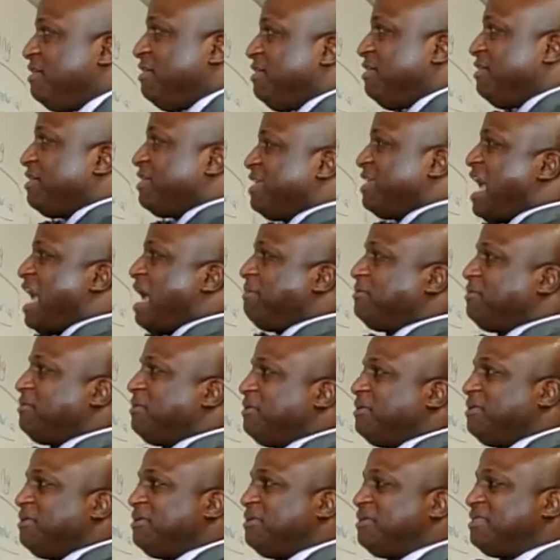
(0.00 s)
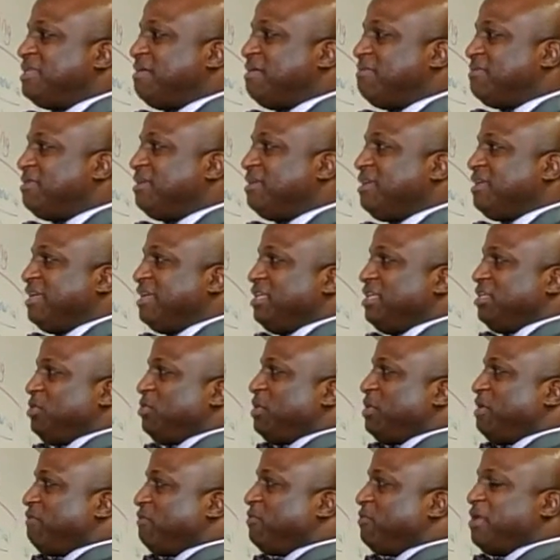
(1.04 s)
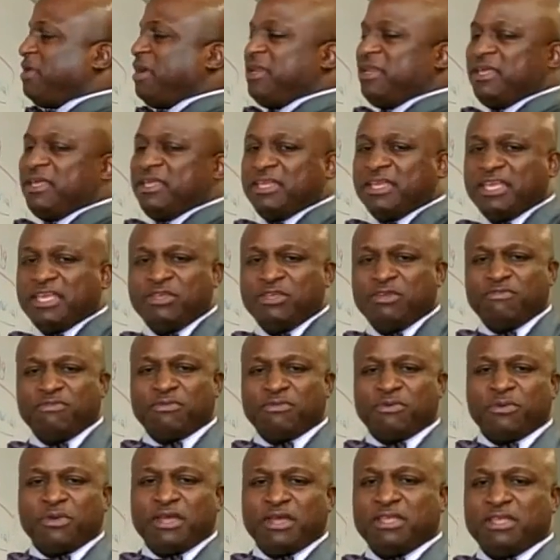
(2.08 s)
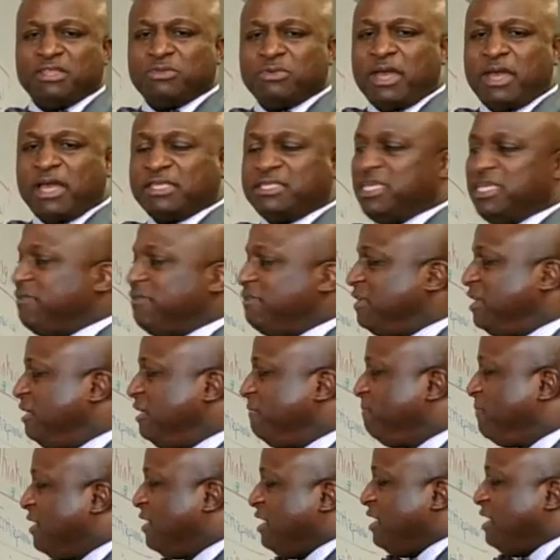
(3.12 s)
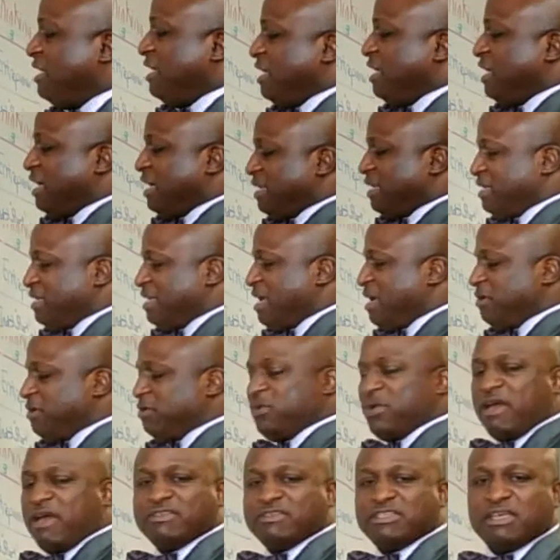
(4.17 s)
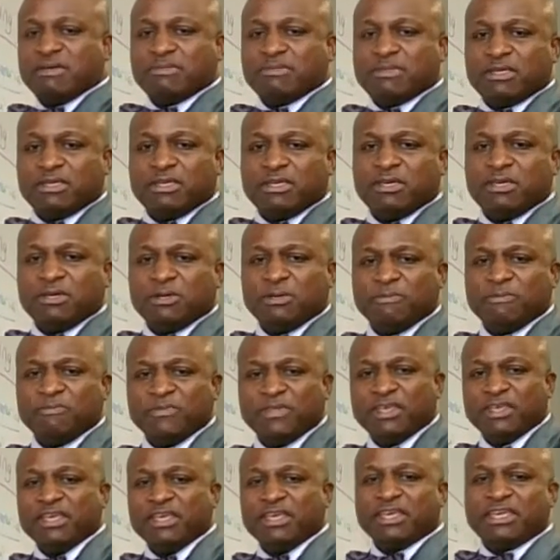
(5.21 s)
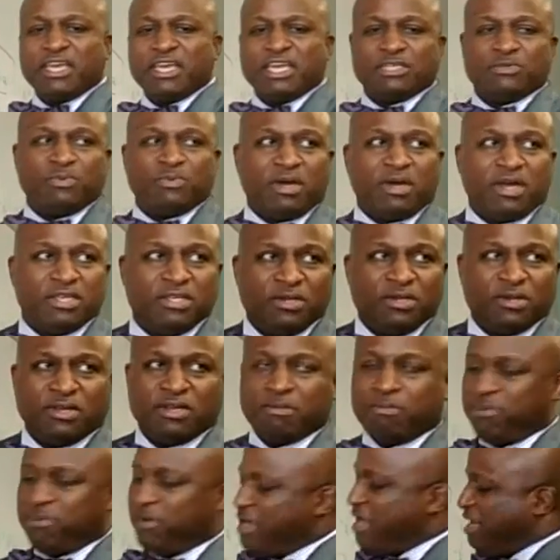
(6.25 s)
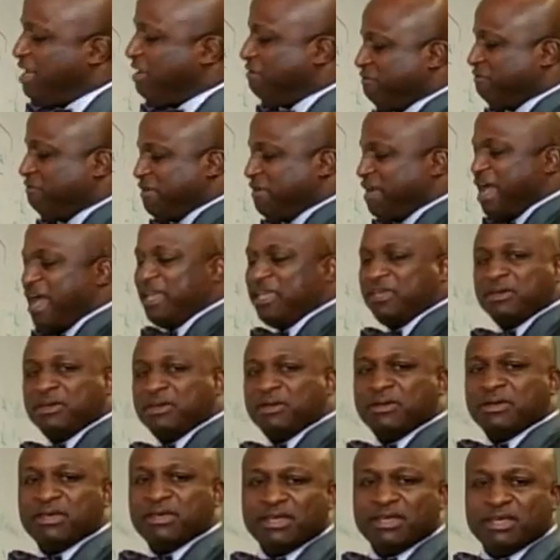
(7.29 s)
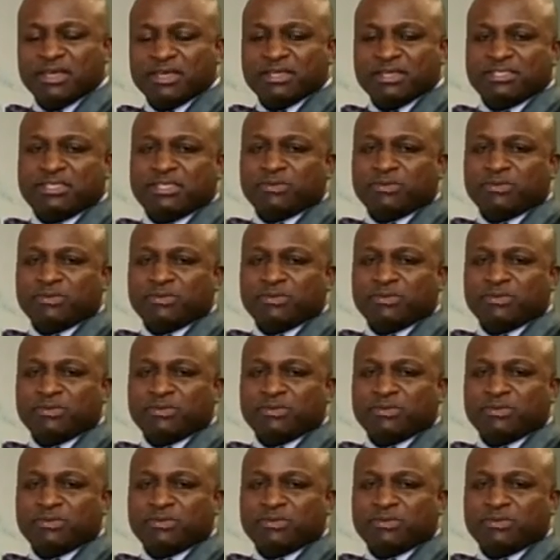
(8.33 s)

captured something and you've created through activity, and now you have something new, guess what? You're going to apply a value to